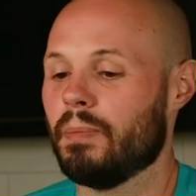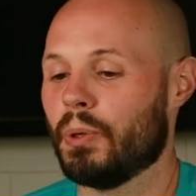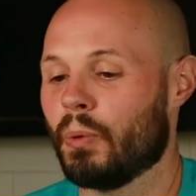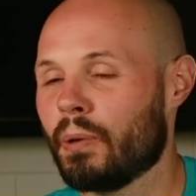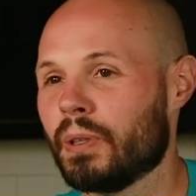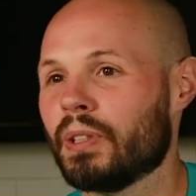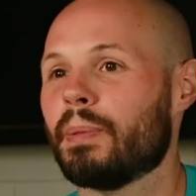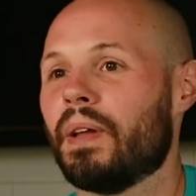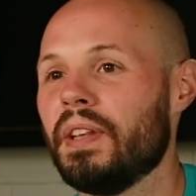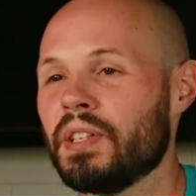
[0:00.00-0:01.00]
But what I want to talk
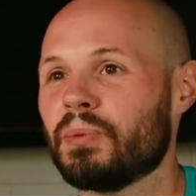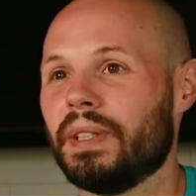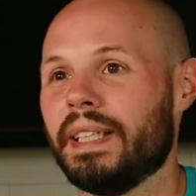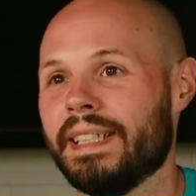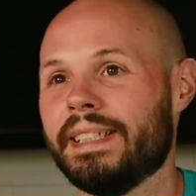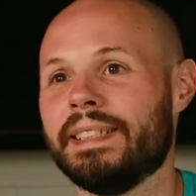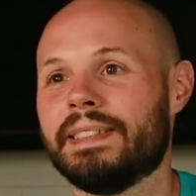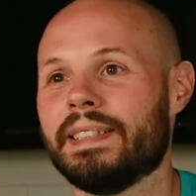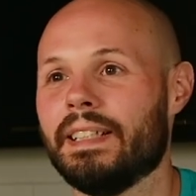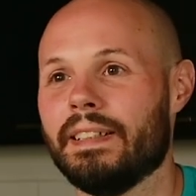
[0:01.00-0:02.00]
about in this one
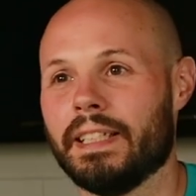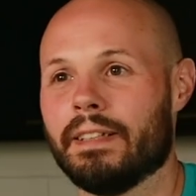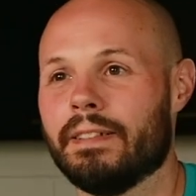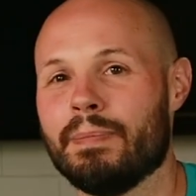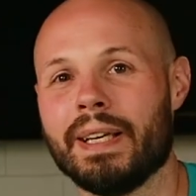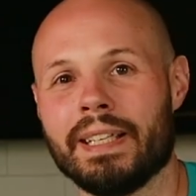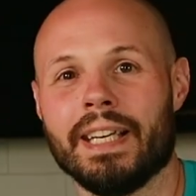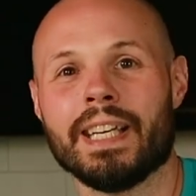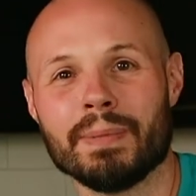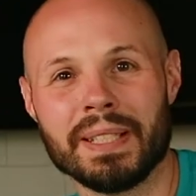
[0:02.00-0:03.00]
is like, am I
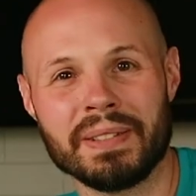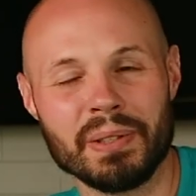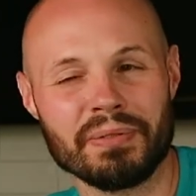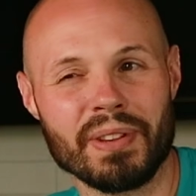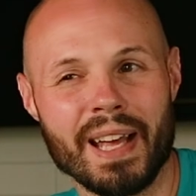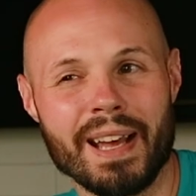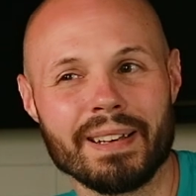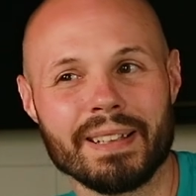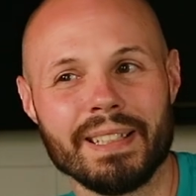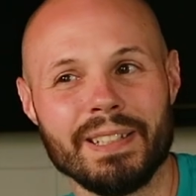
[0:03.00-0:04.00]
kicking myself for
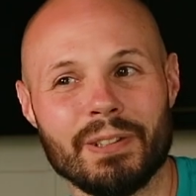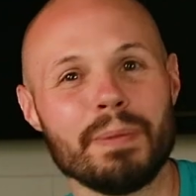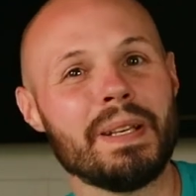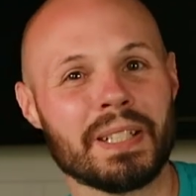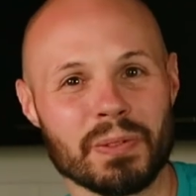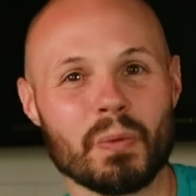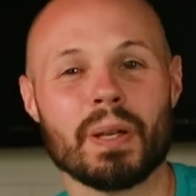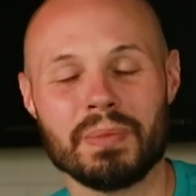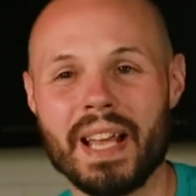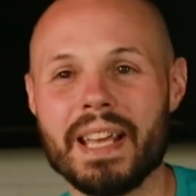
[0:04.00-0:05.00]
that? You know what I mean? Because what
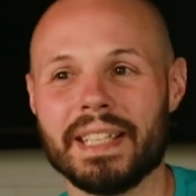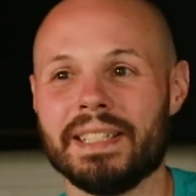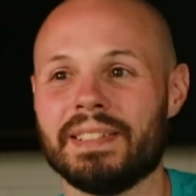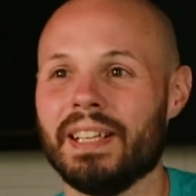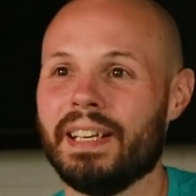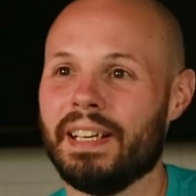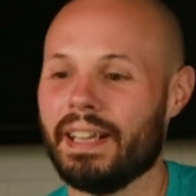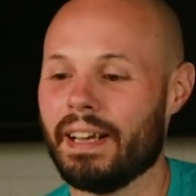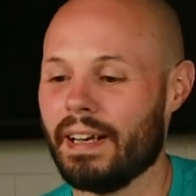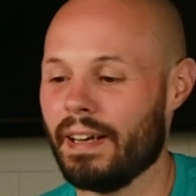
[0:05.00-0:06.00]
I'm saying is
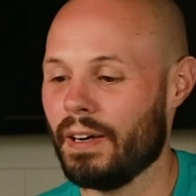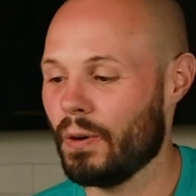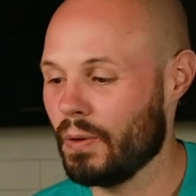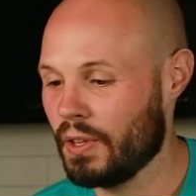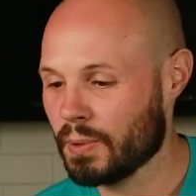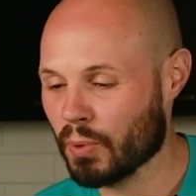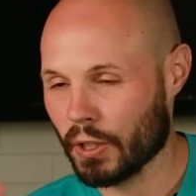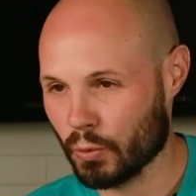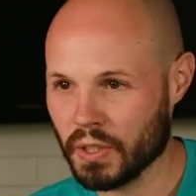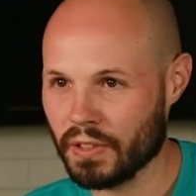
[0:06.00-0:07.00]
this
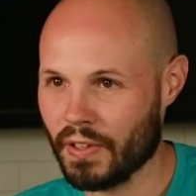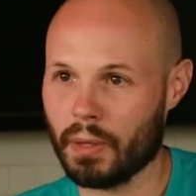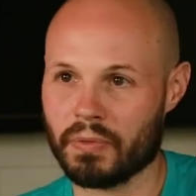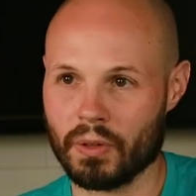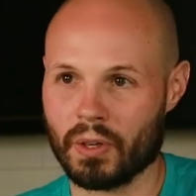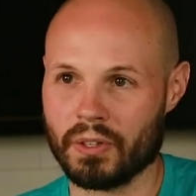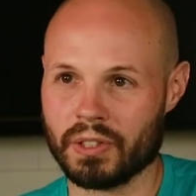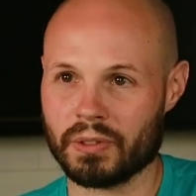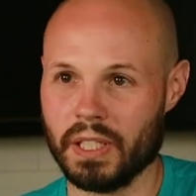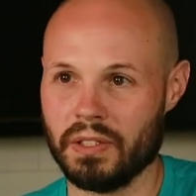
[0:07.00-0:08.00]
product was developed for the larger
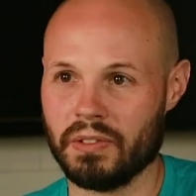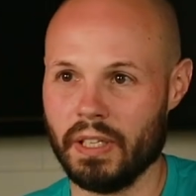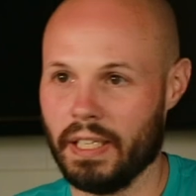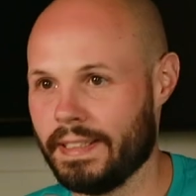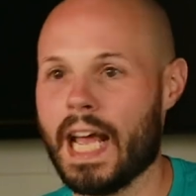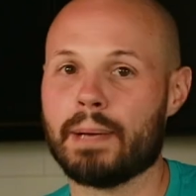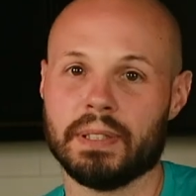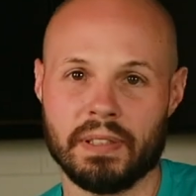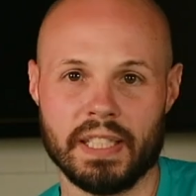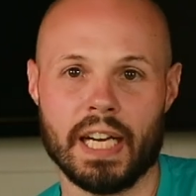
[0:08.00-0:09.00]
screens and
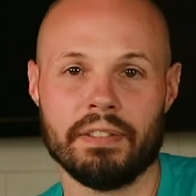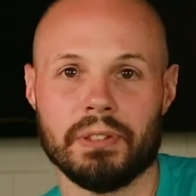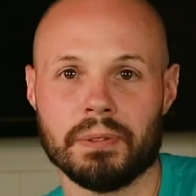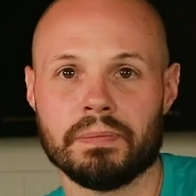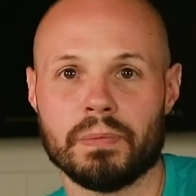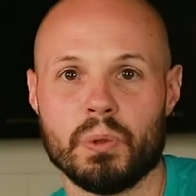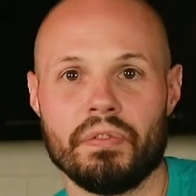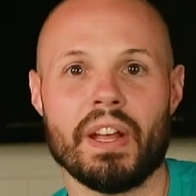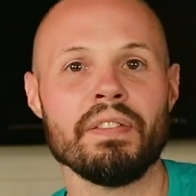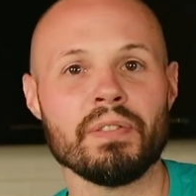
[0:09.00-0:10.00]
adapted to the iPhone. Well,
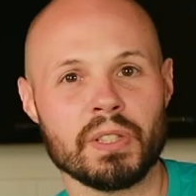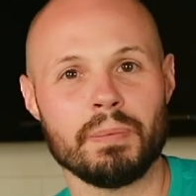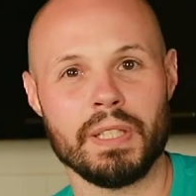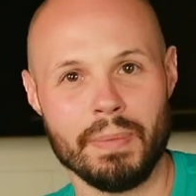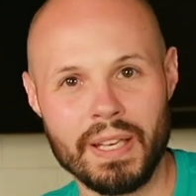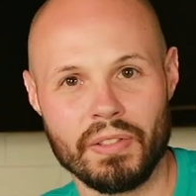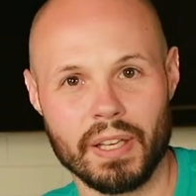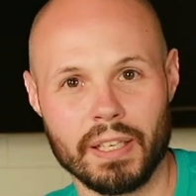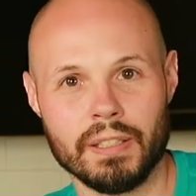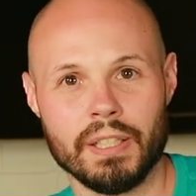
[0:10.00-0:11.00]
if the iPhone's going to be the main
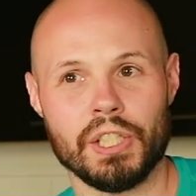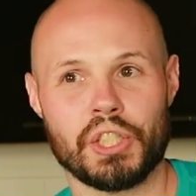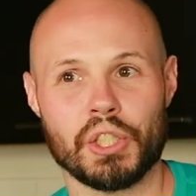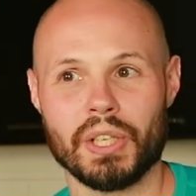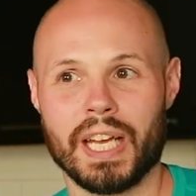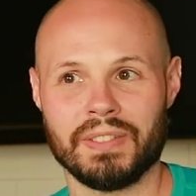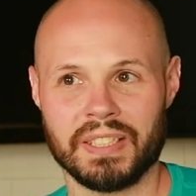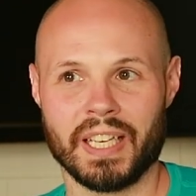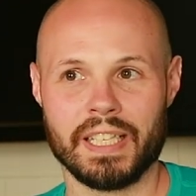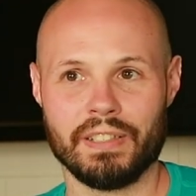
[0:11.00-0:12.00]
thing, shouldn't I have
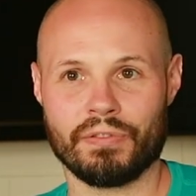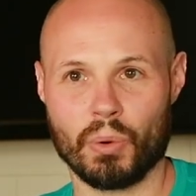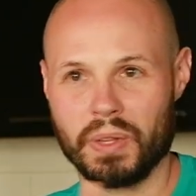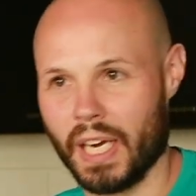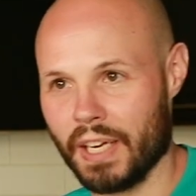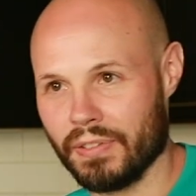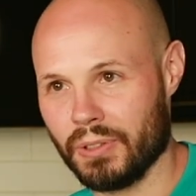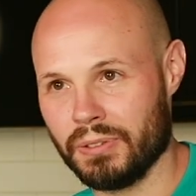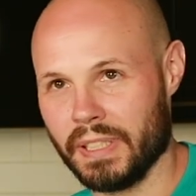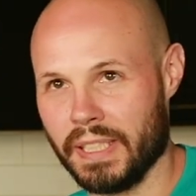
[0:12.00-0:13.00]
designed it for the
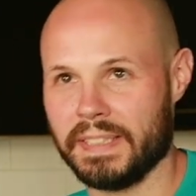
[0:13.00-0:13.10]
iPhone and